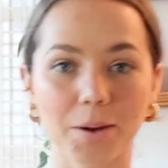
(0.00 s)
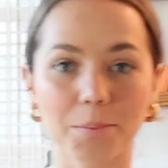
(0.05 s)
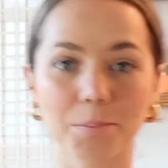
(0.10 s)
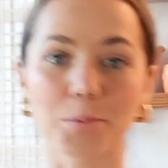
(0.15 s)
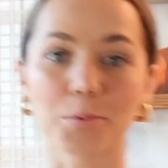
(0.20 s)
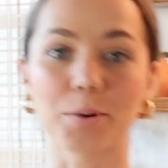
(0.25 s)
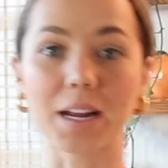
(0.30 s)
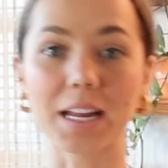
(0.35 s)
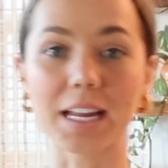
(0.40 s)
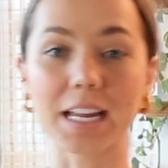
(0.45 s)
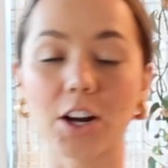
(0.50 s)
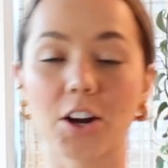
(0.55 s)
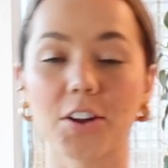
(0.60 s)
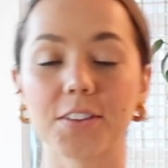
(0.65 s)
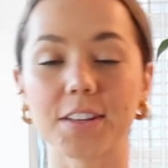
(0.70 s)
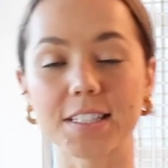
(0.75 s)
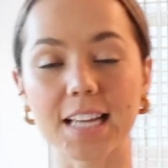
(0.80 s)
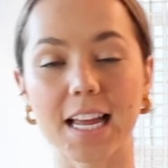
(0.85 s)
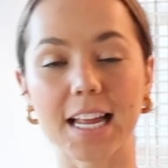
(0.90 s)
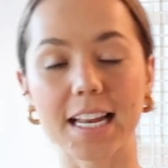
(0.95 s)
up right here on
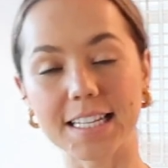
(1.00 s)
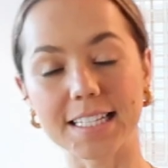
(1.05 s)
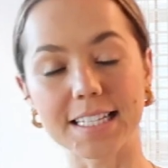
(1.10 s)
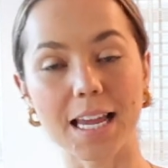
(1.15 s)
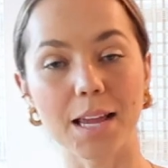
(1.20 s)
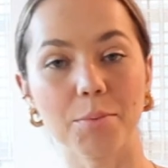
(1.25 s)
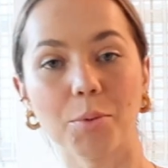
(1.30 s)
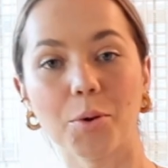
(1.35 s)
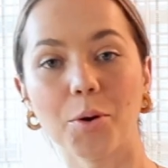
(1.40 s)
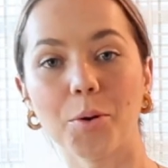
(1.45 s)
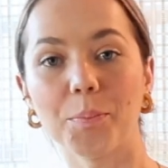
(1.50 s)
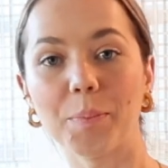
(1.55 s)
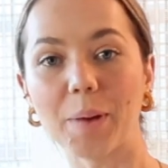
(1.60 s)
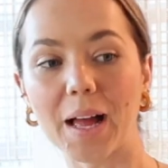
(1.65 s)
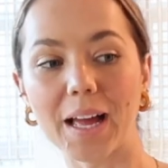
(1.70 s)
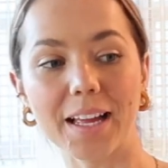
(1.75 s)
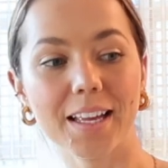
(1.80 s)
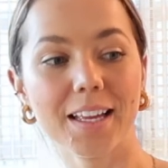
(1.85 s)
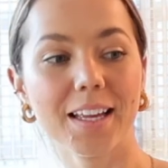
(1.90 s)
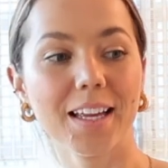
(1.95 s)
the dining table,
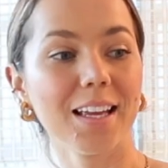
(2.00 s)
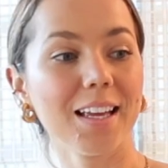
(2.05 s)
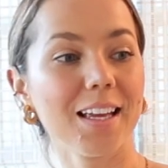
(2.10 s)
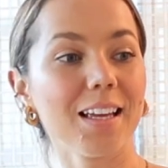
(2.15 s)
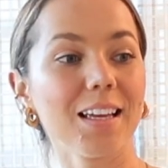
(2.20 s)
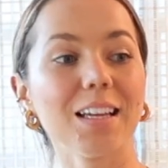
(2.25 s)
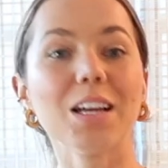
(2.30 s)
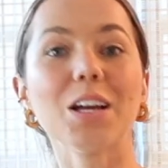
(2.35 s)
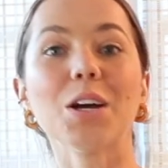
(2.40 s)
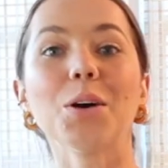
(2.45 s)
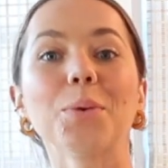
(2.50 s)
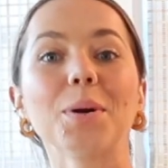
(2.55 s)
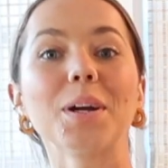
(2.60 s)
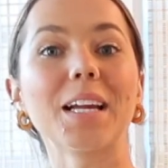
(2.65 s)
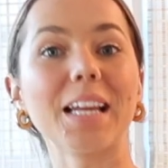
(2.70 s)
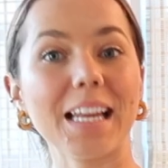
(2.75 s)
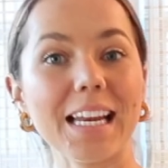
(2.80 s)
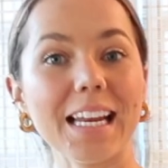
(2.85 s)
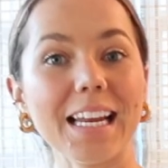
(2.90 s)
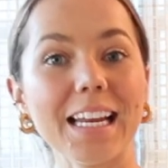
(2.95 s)
but we're
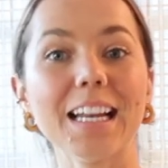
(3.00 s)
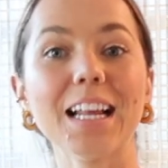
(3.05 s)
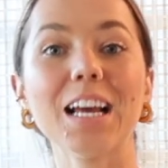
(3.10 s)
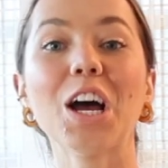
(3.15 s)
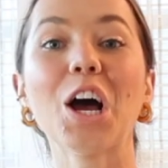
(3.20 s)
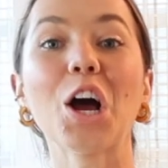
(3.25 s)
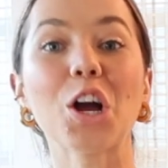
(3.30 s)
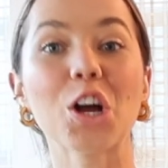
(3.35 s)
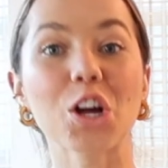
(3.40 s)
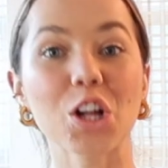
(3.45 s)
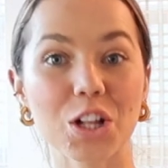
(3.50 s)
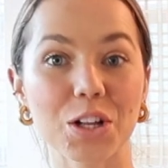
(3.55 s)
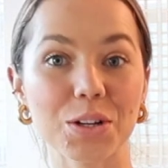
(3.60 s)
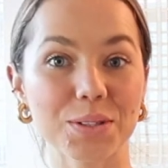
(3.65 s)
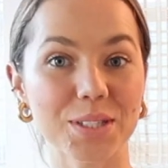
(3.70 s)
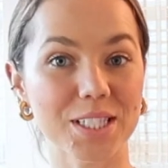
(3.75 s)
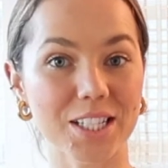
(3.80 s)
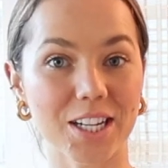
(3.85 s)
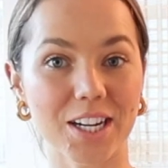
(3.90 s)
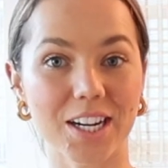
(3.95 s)
getting
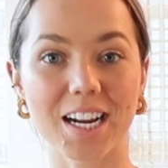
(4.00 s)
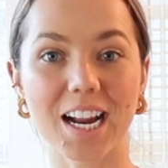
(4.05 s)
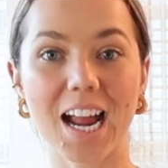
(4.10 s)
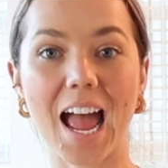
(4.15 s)
closer,